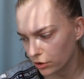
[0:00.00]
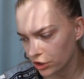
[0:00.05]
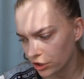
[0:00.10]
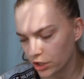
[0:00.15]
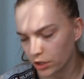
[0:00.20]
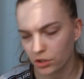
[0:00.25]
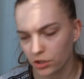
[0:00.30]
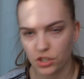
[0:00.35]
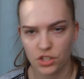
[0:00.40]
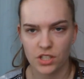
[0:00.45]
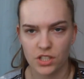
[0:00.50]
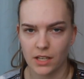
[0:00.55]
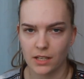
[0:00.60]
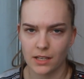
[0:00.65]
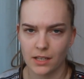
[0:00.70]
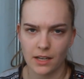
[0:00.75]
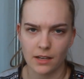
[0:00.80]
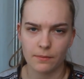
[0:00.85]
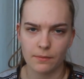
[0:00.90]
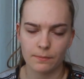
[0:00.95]
her she could just send
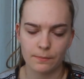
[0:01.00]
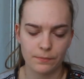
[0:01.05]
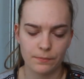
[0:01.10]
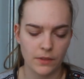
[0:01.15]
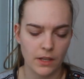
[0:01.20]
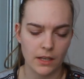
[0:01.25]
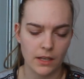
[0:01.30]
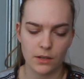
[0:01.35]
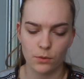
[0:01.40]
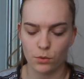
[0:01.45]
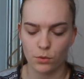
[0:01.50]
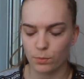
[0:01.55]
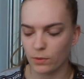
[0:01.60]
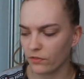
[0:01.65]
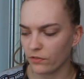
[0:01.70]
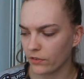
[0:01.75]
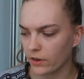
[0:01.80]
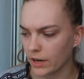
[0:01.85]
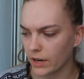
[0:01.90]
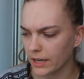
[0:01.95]
it and it would be
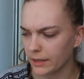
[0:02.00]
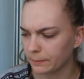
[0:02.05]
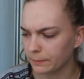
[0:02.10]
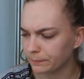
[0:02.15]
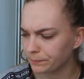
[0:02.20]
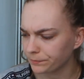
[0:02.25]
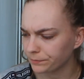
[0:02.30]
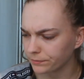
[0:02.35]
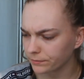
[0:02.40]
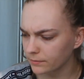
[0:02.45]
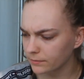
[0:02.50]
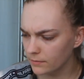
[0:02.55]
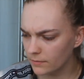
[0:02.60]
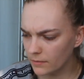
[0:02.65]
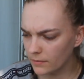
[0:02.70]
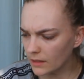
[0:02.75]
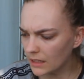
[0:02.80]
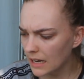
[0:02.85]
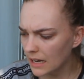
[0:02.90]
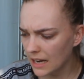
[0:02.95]
fine.
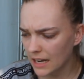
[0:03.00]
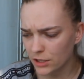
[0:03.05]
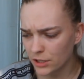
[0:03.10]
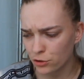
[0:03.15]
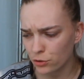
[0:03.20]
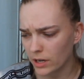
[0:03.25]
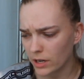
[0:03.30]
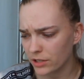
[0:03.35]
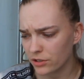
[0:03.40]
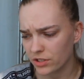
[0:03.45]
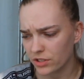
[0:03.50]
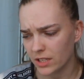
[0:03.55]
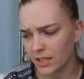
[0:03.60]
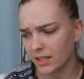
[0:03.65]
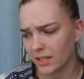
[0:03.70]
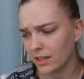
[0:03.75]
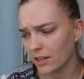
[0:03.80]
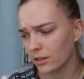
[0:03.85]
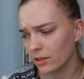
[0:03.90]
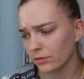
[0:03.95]
I tried to
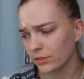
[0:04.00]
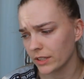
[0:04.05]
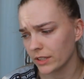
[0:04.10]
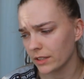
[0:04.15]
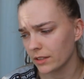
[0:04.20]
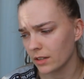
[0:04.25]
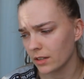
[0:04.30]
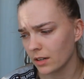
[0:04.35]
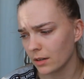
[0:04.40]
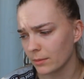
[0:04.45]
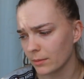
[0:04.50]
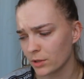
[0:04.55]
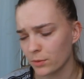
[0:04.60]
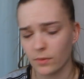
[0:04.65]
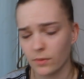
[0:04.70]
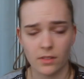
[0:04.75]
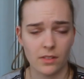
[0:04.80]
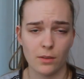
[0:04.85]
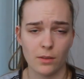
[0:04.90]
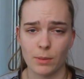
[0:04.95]
take care of it as
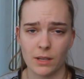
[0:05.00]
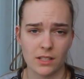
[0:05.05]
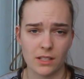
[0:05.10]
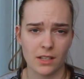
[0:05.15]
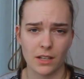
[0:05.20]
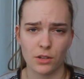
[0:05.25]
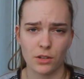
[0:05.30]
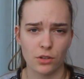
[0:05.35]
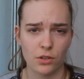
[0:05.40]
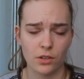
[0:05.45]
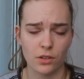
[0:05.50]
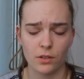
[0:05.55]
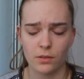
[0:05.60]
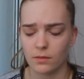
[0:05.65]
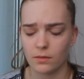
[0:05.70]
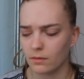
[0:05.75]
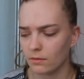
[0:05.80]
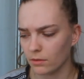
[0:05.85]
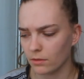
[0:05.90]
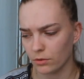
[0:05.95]
the best I could,
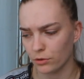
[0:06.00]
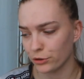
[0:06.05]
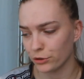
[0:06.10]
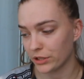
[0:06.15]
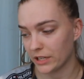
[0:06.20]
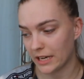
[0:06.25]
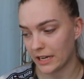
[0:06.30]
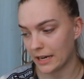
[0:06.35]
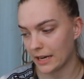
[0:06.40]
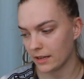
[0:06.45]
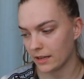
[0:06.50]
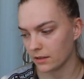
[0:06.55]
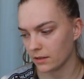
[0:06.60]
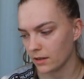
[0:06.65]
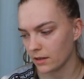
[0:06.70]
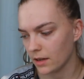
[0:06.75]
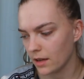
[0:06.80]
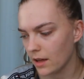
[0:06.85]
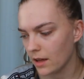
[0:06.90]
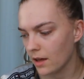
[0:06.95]
or can.
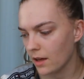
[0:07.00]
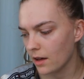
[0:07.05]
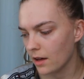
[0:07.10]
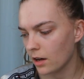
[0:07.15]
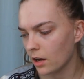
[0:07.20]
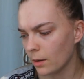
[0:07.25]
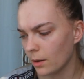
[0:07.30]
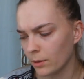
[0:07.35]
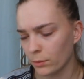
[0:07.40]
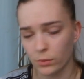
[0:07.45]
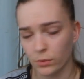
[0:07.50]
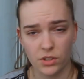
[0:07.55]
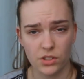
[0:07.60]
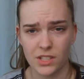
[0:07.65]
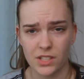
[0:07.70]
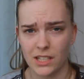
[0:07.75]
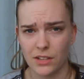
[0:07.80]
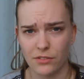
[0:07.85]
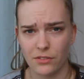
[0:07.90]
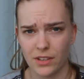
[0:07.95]
And we'll
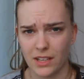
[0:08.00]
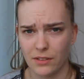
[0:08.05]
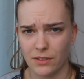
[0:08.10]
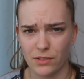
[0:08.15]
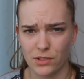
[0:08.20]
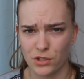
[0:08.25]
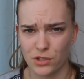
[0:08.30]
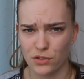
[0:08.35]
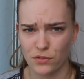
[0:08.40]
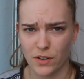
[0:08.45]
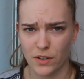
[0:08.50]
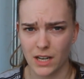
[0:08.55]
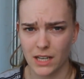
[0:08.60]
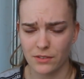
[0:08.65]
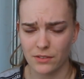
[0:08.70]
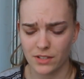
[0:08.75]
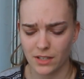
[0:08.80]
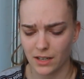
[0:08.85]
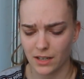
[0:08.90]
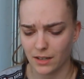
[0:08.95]
see if it even
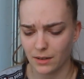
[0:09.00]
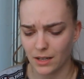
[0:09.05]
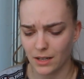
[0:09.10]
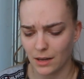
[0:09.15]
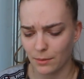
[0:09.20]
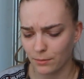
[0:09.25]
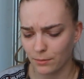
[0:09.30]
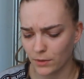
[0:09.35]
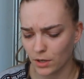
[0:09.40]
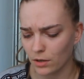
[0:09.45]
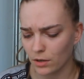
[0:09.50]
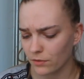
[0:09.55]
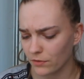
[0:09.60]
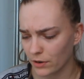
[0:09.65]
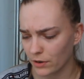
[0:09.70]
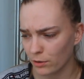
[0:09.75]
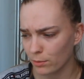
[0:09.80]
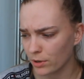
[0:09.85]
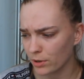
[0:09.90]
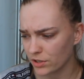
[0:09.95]
survives. I'm not
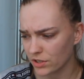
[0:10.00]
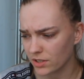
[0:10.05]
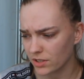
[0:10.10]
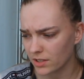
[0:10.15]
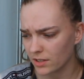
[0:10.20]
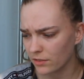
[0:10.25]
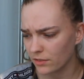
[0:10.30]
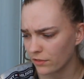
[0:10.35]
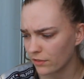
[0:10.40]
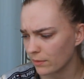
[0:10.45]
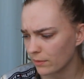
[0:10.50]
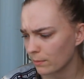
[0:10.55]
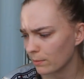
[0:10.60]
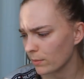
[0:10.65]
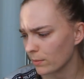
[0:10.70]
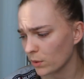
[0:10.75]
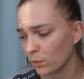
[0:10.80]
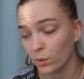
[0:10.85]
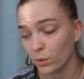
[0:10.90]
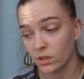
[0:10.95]
very positive,
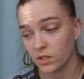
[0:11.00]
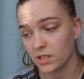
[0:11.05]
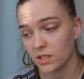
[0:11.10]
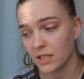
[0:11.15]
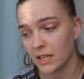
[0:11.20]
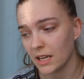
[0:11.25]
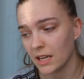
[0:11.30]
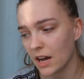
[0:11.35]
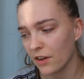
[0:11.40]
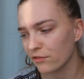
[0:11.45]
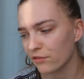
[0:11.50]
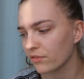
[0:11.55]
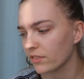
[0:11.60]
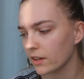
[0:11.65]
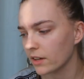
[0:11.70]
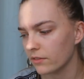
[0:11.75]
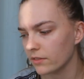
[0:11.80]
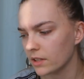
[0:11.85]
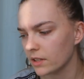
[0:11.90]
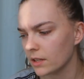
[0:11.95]
but we'll see. I've
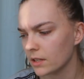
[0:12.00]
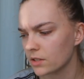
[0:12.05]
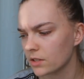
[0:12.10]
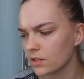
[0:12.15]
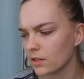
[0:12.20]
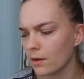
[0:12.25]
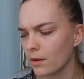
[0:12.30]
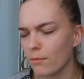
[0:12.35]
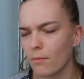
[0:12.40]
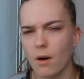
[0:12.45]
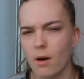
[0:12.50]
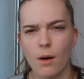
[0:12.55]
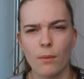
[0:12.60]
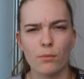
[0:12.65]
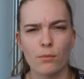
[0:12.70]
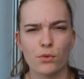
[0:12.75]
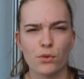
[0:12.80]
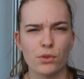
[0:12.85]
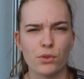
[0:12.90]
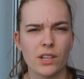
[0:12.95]
given it some
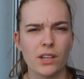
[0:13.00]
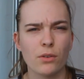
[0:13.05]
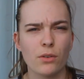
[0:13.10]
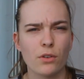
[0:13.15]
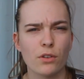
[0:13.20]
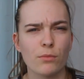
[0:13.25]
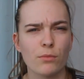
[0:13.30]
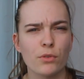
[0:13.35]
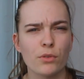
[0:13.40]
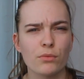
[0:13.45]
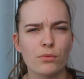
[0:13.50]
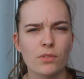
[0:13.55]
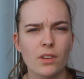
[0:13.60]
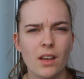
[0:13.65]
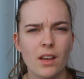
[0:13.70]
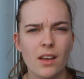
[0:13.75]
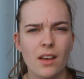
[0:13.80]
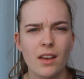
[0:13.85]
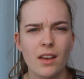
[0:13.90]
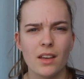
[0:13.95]
rooting hormone,
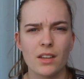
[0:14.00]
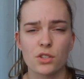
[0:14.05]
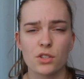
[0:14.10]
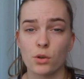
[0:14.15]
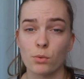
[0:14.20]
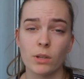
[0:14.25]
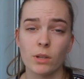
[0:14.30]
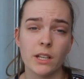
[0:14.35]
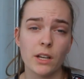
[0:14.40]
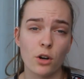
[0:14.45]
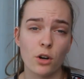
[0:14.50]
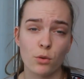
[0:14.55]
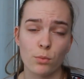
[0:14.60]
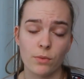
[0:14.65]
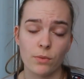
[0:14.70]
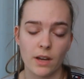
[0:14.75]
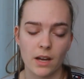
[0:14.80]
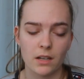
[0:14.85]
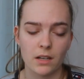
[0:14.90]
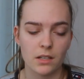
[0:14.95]
so I really hope
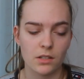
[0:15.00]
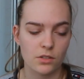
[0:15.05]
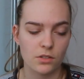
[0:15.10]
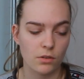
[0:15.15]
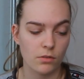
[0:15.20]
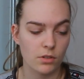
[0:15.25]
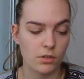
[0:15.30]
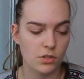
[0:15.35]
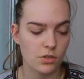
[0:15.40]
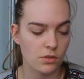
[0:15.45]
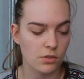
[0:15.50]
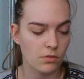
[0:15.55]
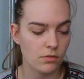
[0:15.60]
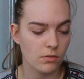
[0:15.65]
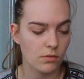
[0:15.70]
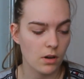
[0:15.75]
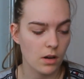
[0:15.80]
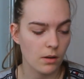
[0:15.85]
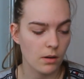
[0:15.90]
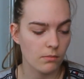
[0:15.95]
that it's going
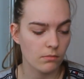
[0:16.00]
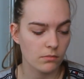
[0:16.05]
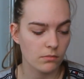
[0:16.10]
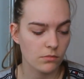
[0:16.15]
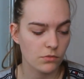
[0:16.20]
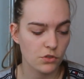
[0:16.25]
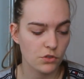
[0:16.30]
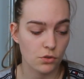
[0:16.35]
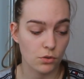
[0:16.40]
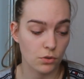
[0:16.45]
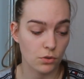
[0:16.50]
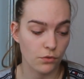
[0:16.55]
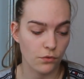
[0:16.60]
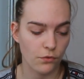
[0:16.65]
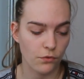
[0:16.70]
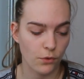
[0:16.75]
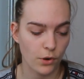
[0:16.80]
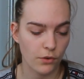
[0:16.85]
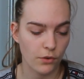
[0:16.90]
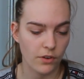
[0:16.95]
to sort of
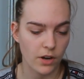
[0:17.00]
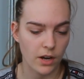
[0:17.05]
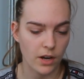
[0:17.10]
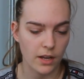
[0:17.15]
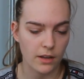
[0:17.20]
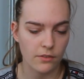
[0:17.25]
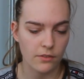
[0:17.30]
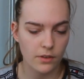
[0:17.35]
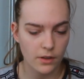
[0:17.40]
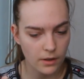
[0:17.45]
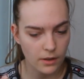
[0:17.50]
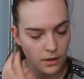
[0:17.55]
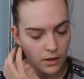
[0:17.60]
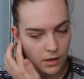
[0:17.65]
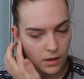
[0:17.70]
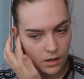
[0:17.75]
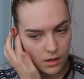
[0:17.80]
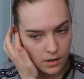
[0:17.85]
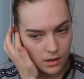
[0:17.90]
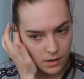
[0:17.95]
revive.
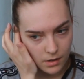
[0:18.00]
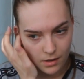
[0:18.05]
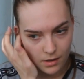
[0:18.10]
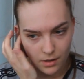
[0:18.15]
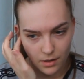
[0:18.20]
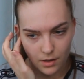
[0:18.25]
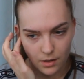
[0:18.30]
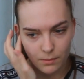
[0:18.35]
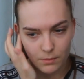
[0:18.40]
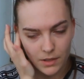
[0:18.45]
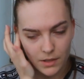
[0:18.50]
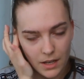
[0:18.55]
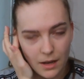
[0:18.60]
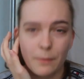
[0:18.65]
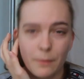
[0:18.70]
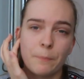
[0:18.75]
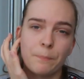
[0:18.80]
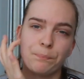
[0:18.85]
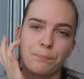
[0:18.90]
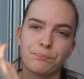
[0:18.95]
Yeah.
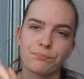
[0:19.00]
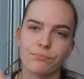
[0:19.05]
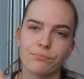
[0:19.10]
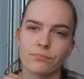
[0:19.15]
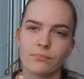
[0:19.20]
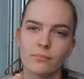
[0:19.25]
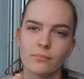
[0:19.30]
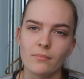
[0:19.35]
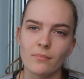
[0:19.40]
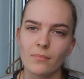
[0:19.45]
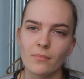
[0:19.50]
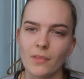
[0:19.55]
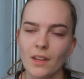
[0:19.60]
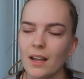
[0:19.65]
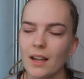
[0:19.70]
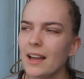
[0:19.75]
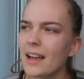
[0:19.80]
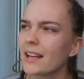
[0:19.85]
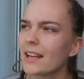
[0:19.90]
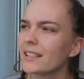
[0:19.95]

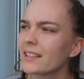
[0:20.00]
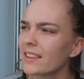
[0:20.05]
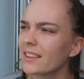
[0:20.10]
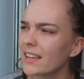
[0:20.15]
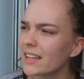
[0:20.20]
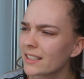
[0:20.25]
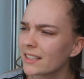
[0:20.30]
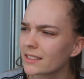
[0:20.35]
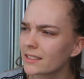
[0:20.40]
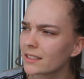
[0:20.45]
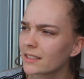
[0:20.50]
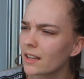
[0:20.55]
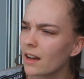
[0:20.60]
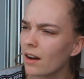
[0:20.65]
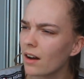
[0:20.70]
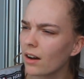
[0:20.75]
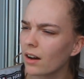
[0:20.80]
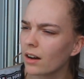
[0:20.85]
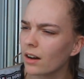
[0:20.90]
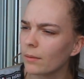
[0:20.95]
And then
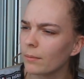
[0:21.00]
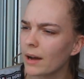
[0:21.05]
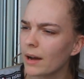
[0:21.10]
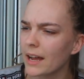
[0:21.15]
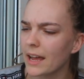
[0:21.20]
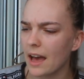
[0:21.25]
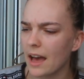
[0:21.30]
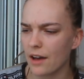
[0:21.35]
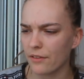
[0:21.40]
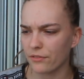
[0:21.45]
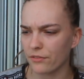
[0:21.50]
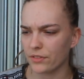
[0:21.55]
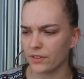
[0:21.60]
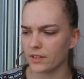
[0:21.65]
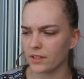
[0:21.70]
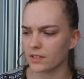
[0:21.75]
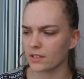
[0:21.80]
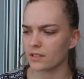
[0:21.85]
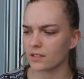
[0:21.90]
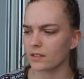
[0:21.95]
I have
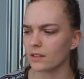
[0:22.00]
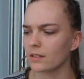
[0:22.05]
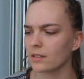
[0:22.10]
this